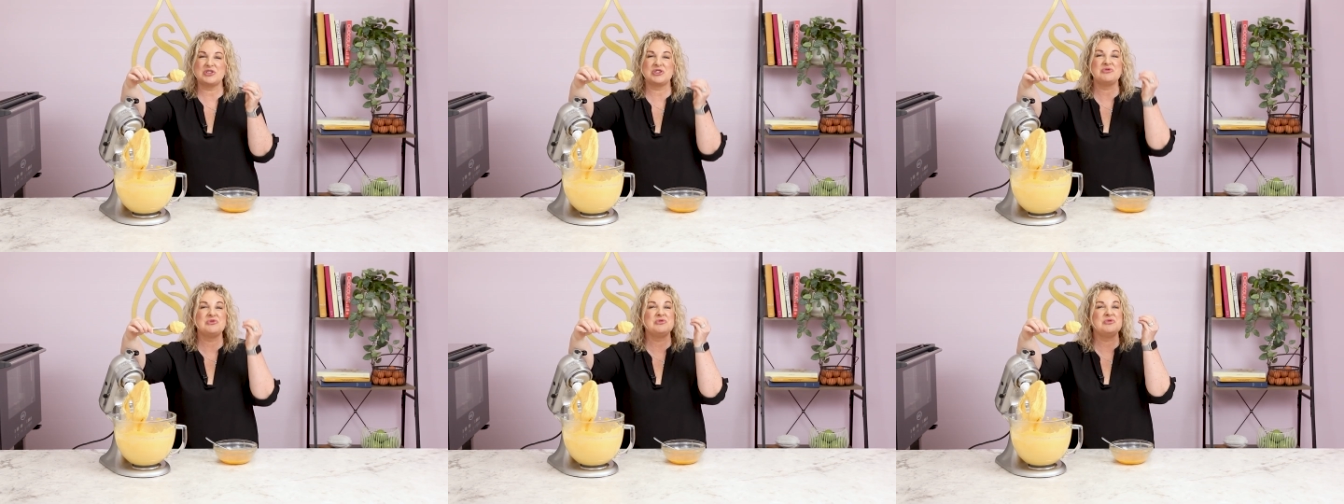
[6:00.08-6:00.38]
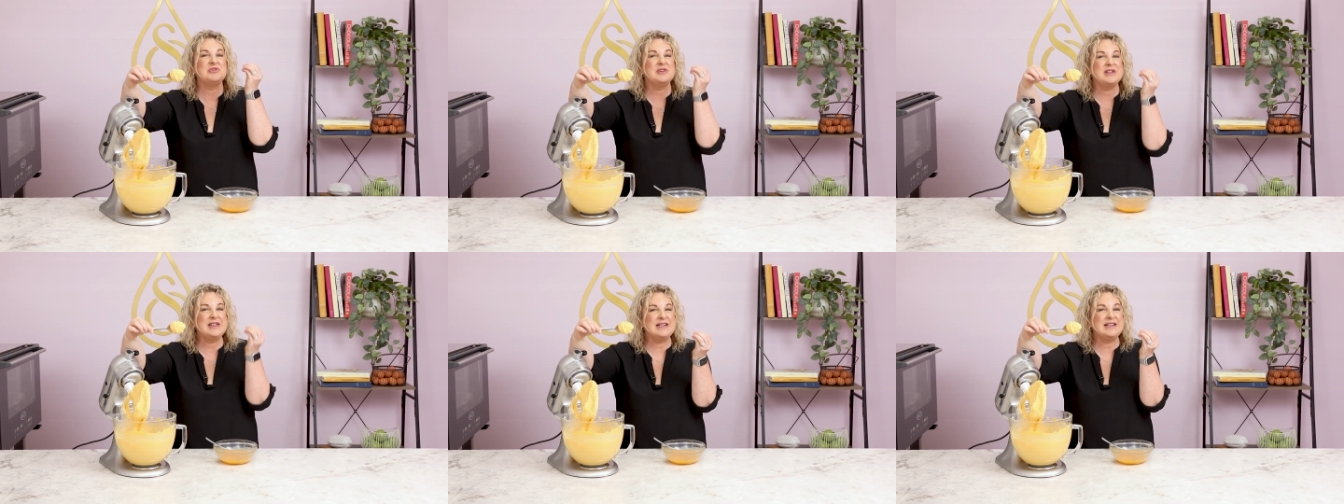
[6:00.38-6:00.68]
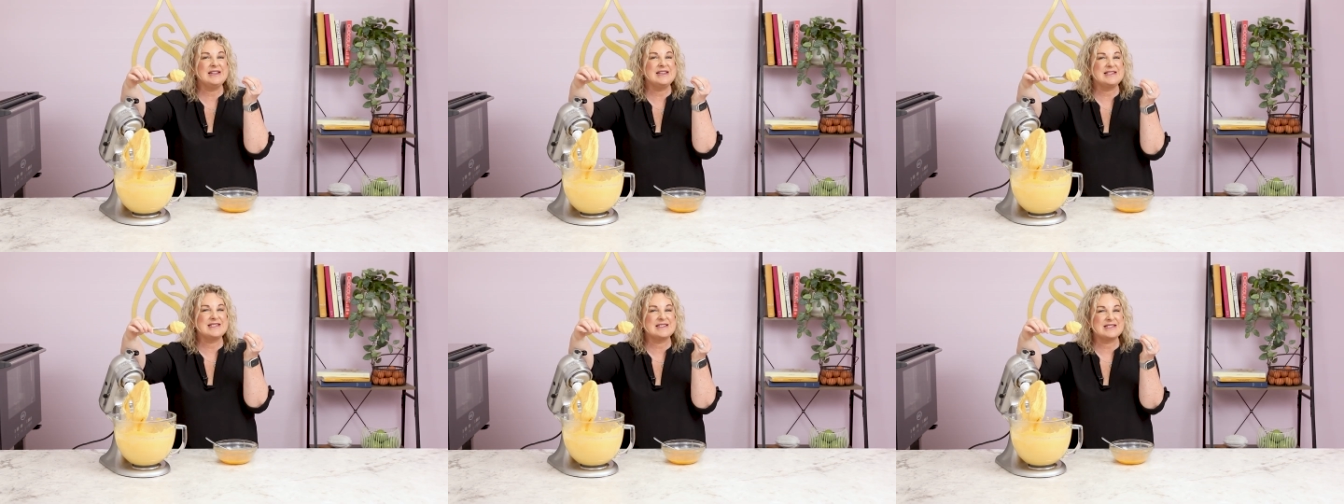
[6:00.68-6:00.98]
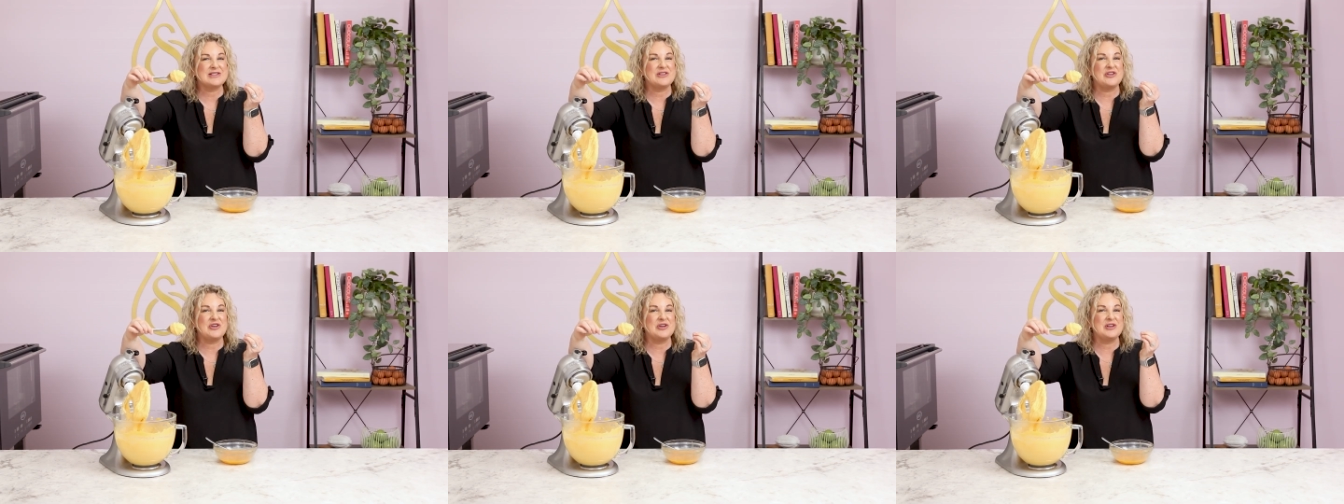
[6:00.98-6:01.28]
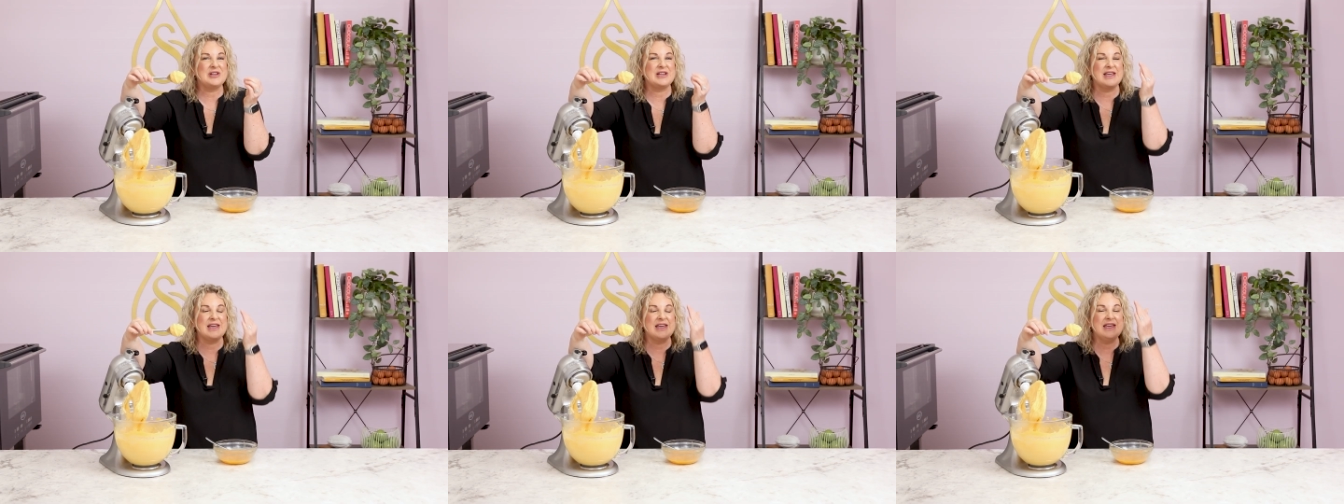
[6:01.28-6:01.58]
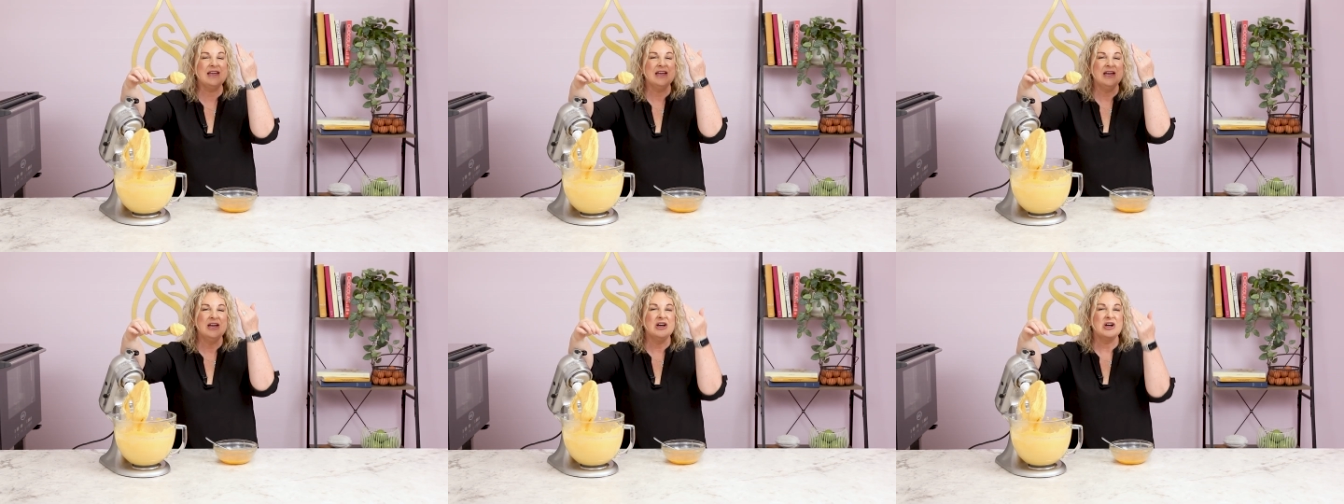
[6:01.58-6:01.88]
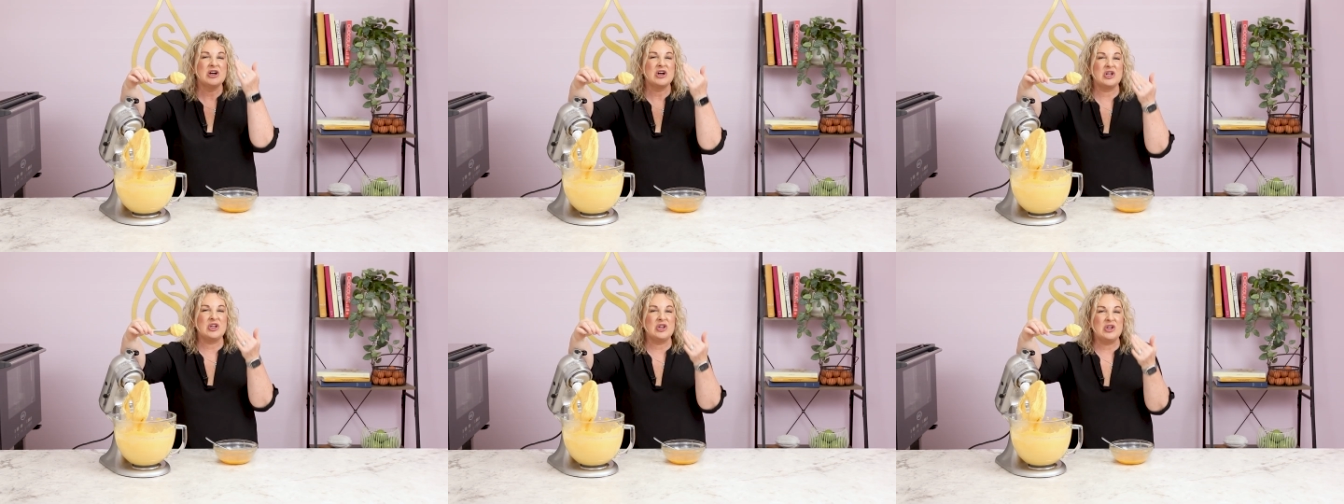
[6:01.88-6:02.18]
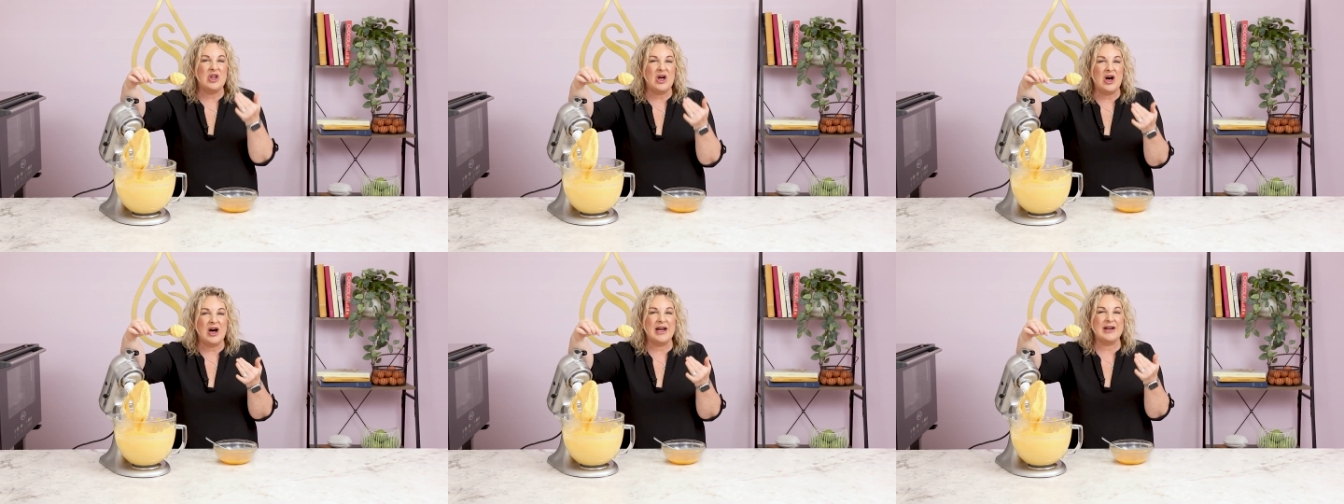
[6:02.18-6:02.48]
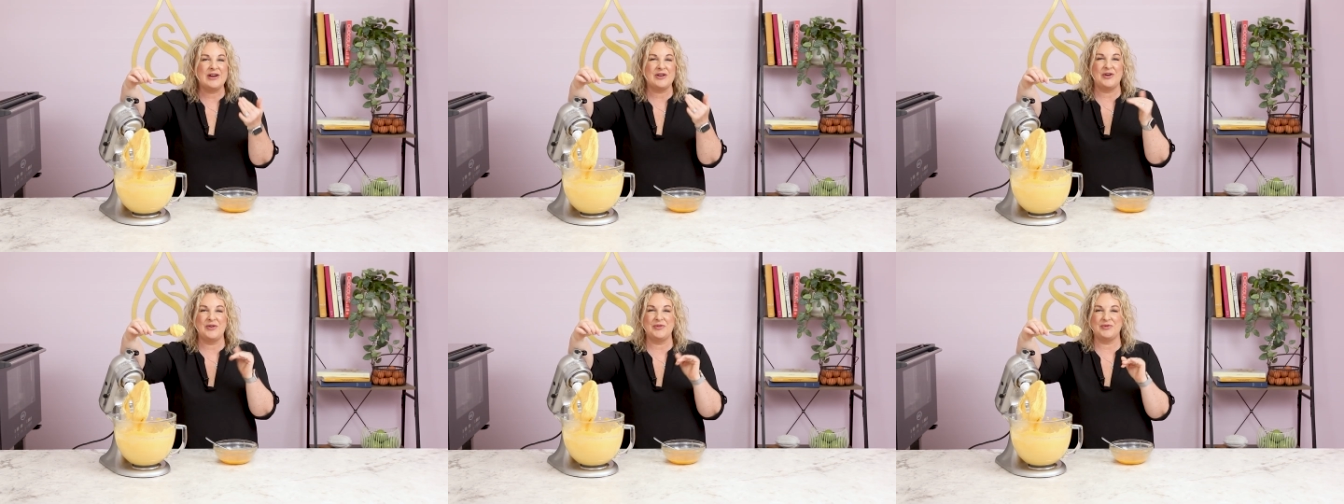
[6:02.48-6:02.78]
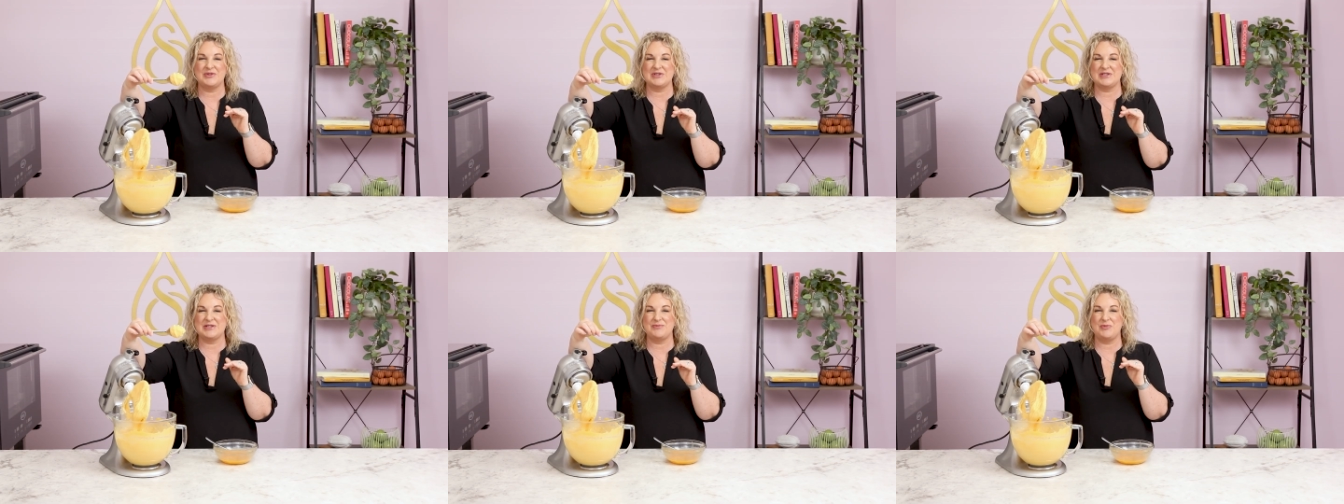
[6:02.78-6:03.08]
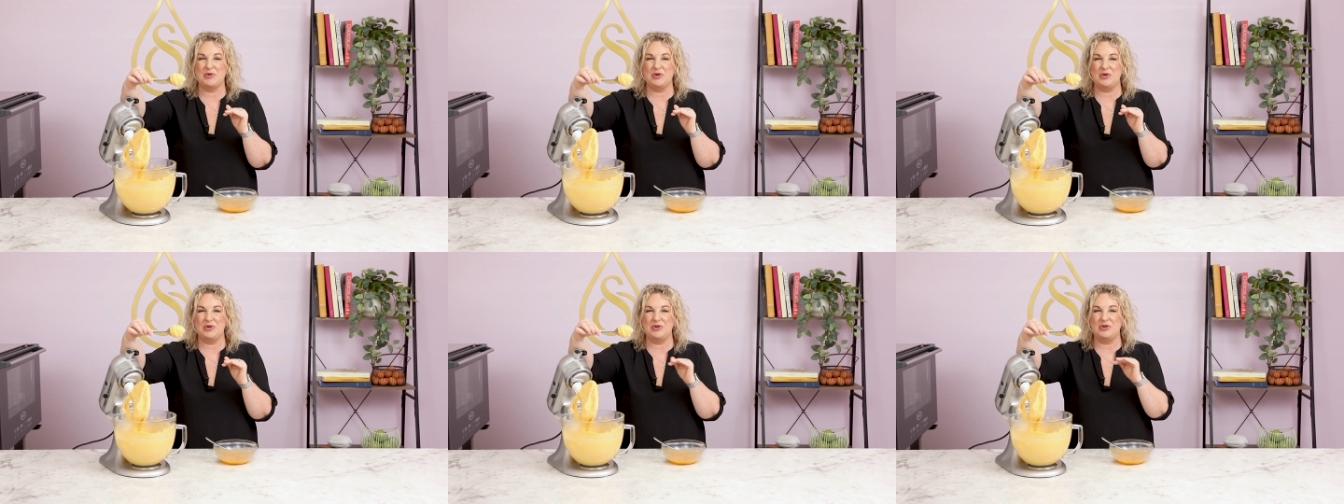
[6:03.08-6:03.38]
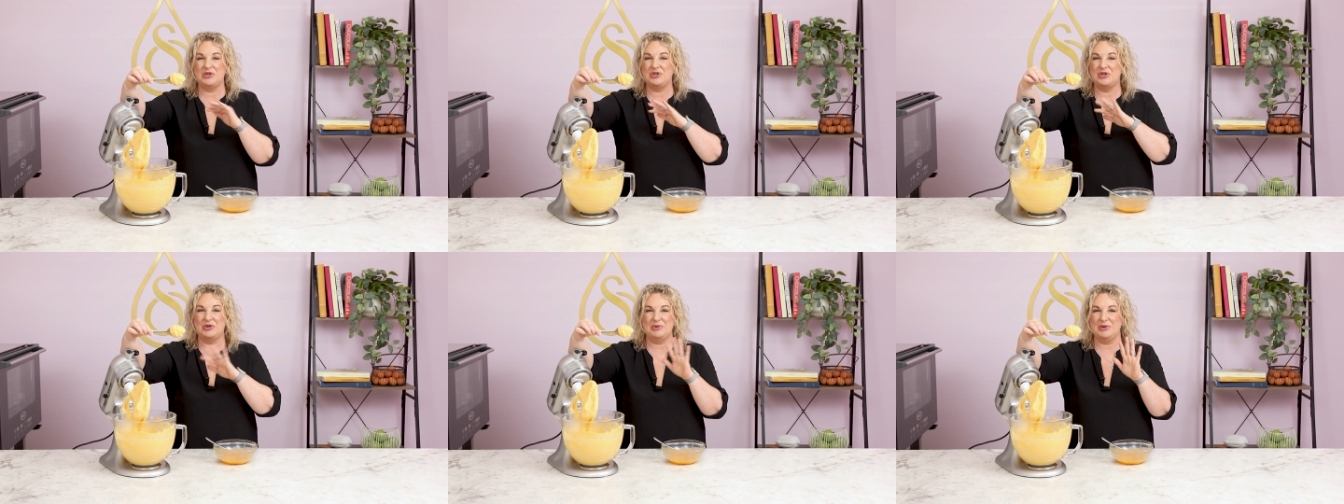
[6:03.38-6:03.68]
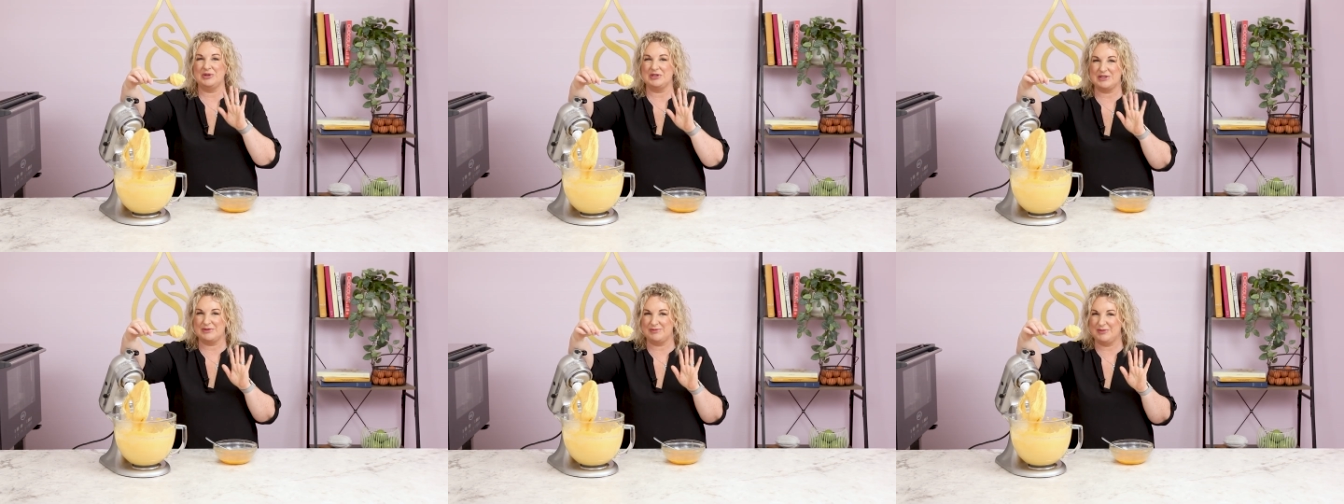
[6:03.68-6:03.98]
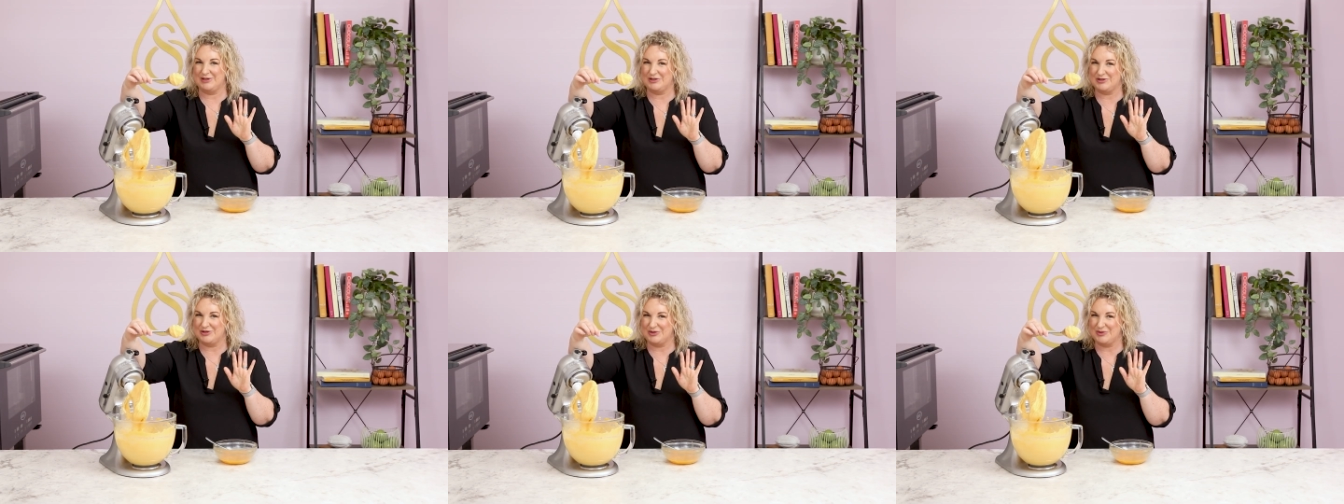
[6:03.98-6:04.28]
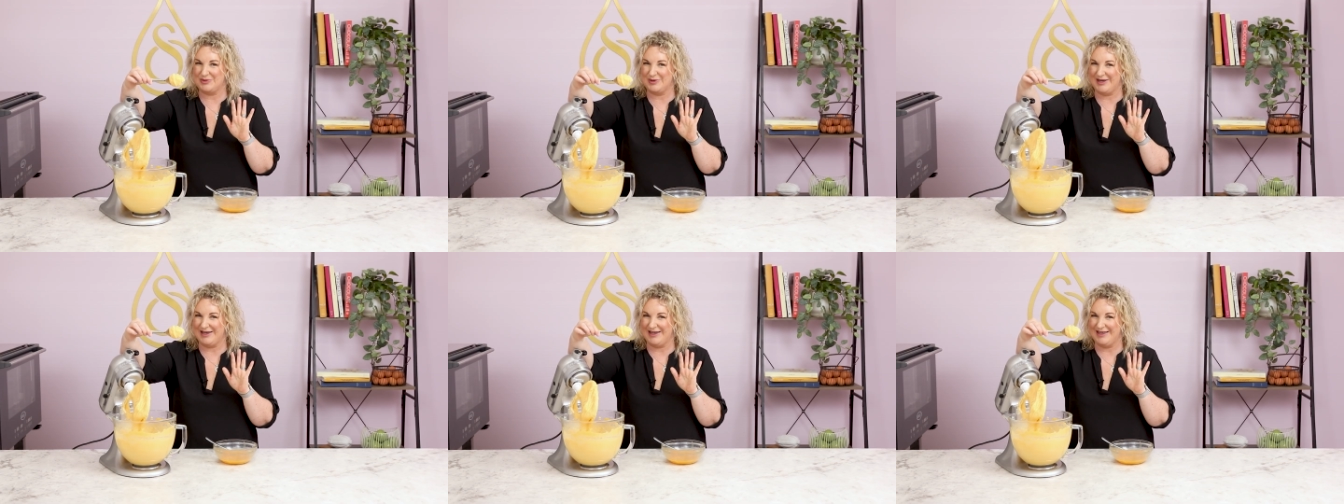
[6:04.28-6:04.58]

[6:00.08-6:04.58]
to really slowly glide off the spoon. You don't want it to be too quick